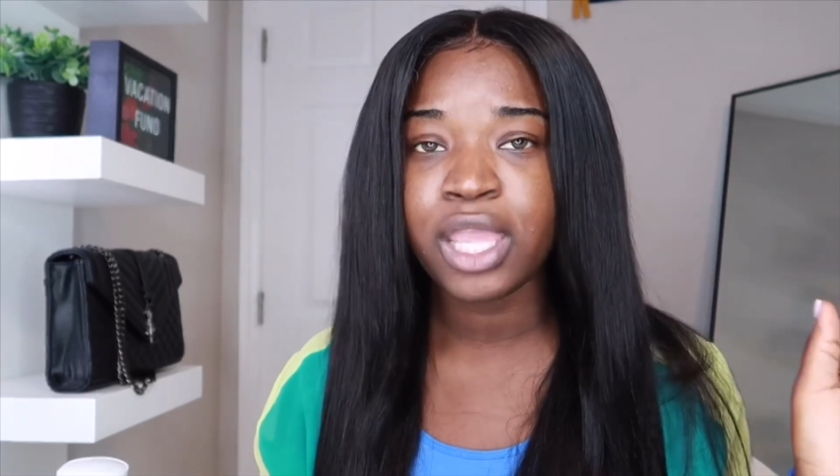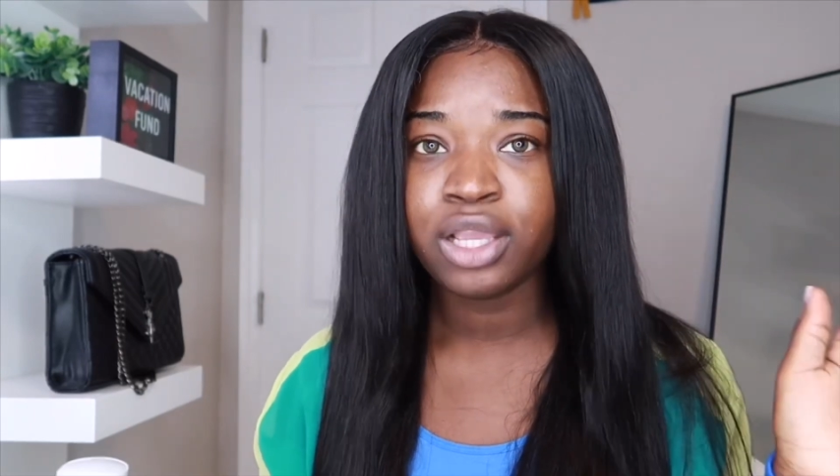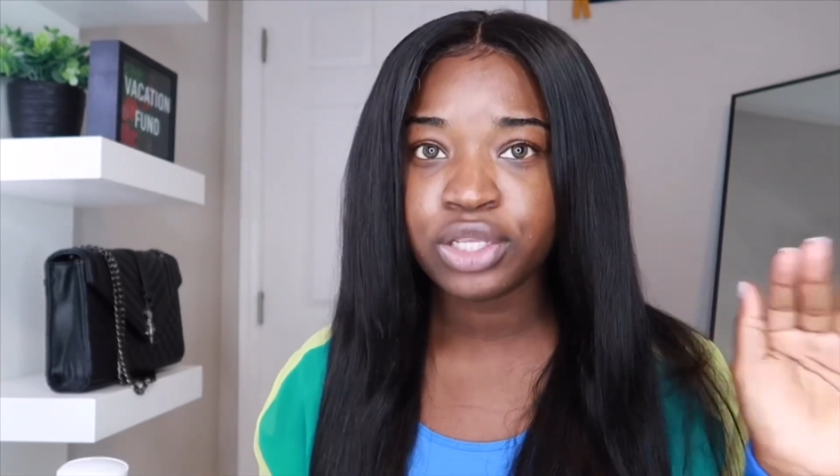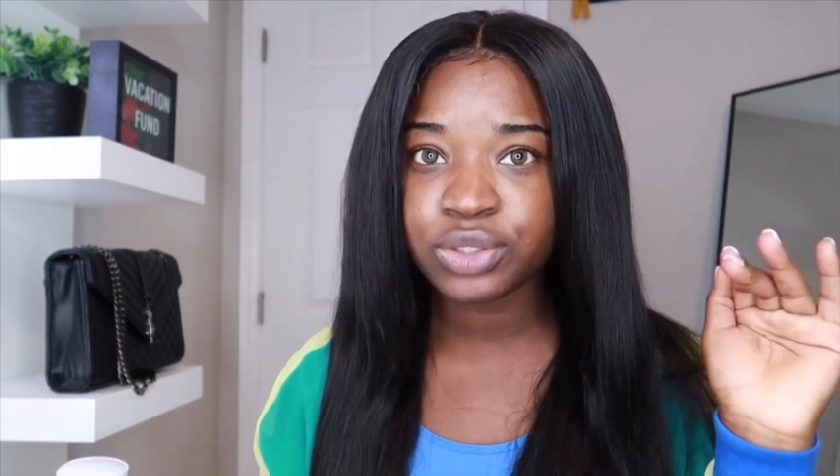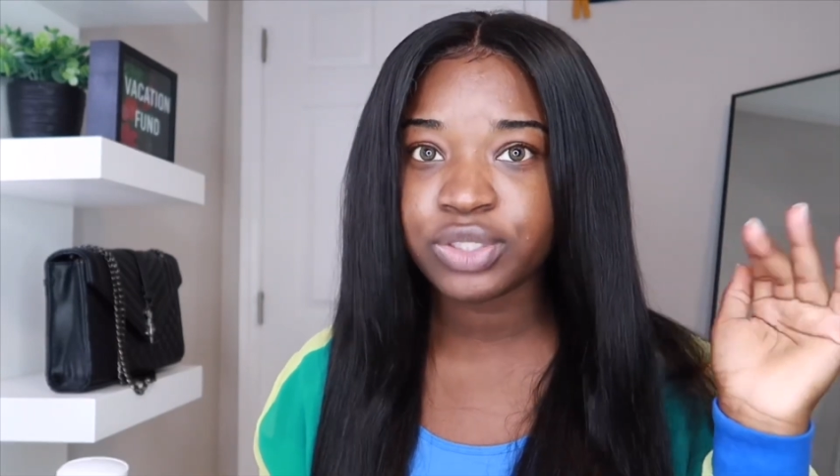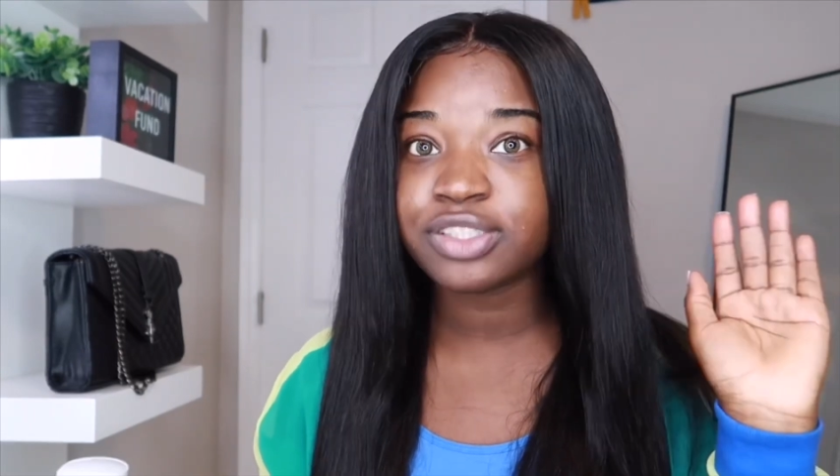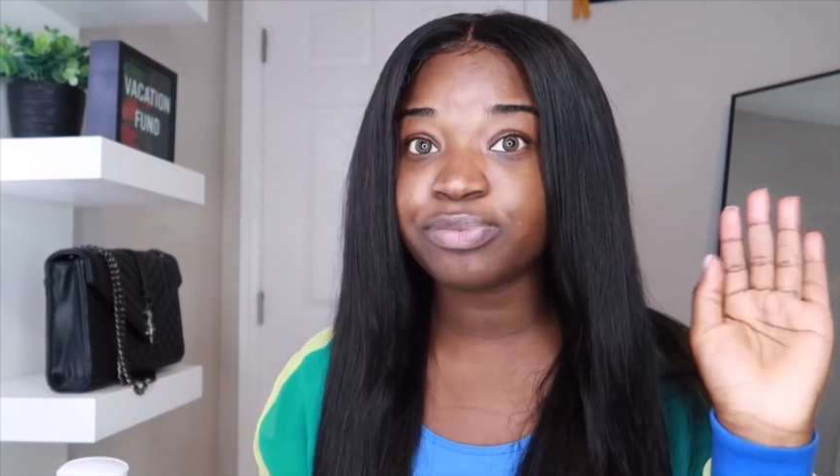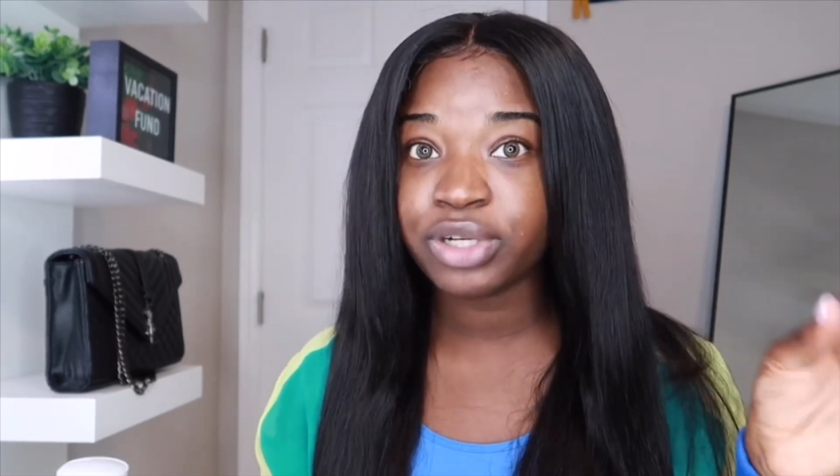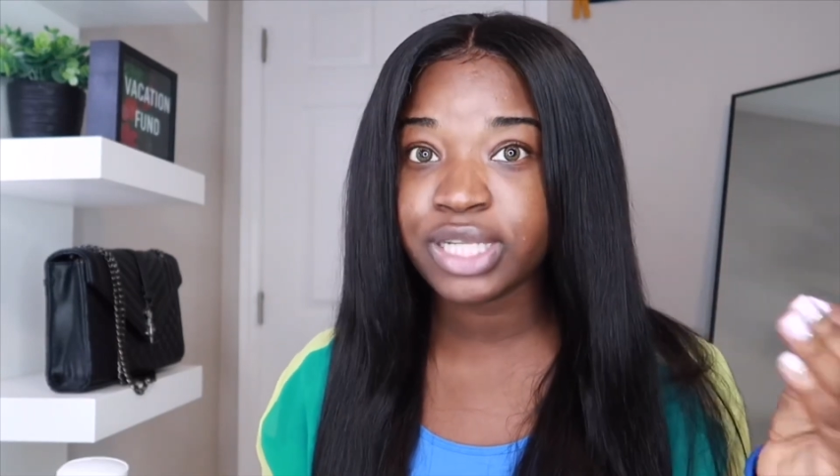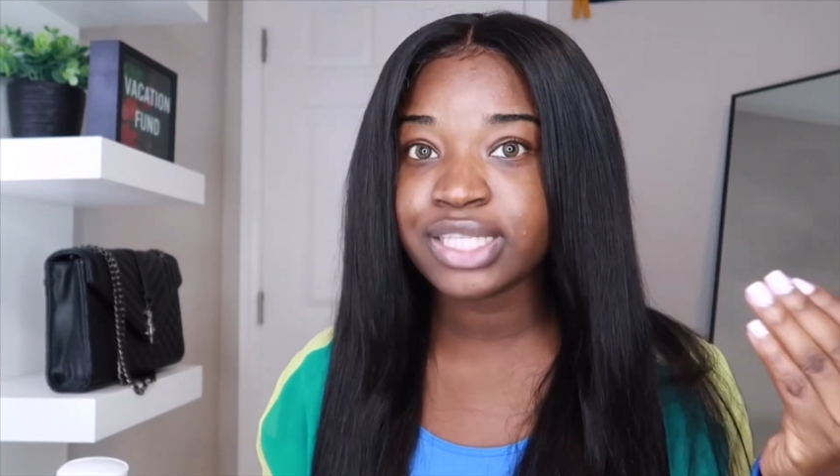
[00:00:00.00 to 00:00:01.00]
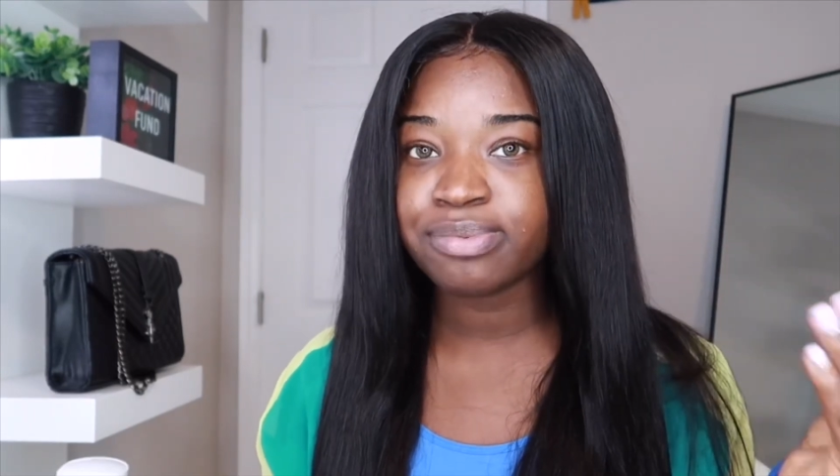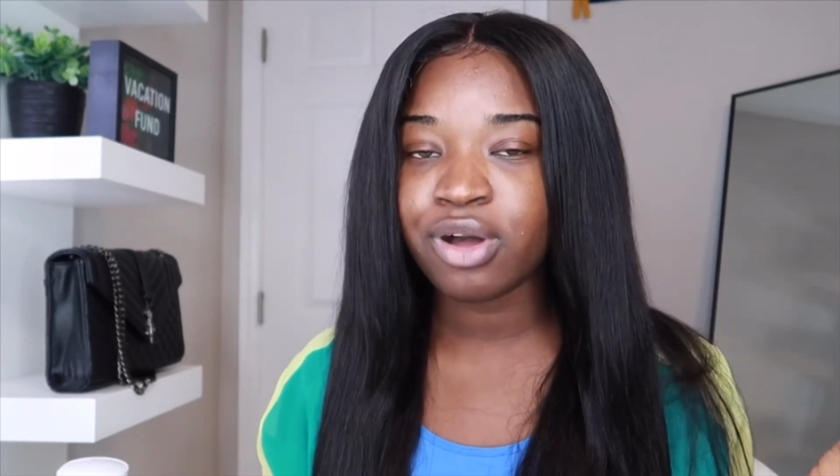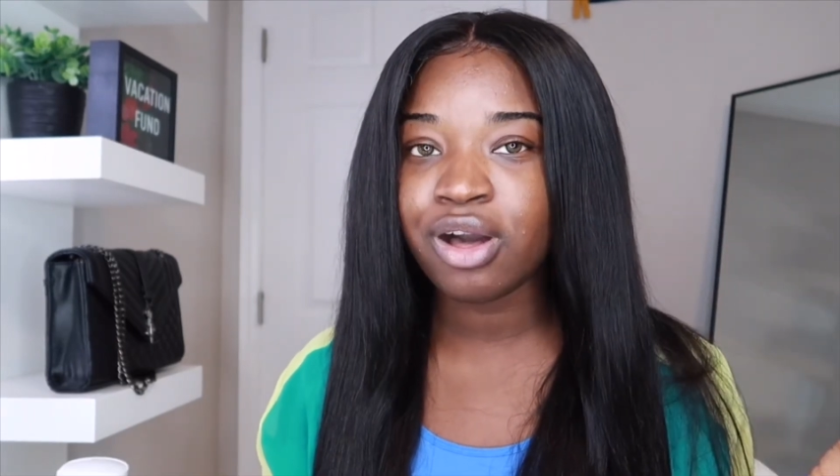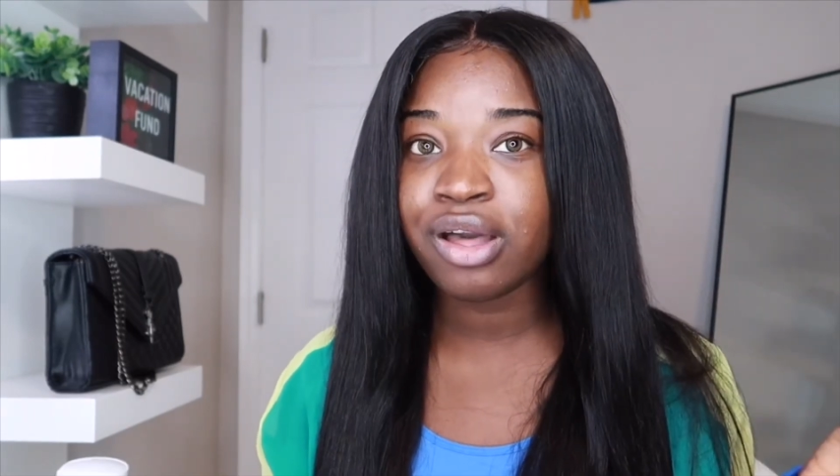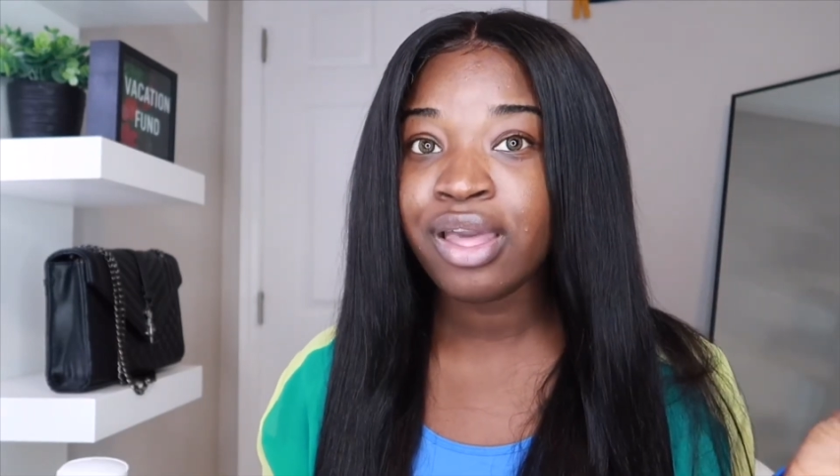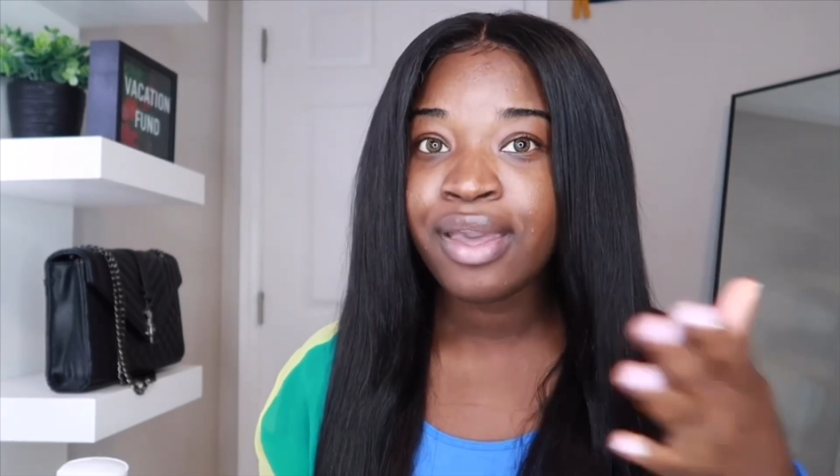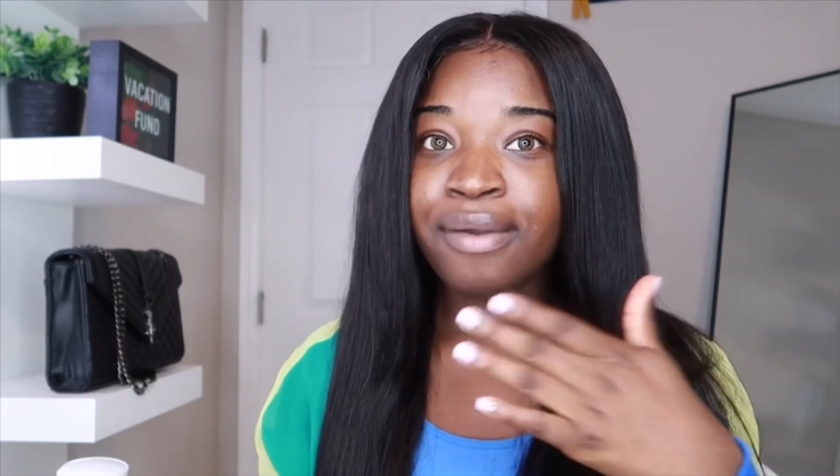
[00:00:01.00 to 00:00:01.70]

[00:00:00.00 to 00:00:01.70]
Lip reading: so it's pretty small.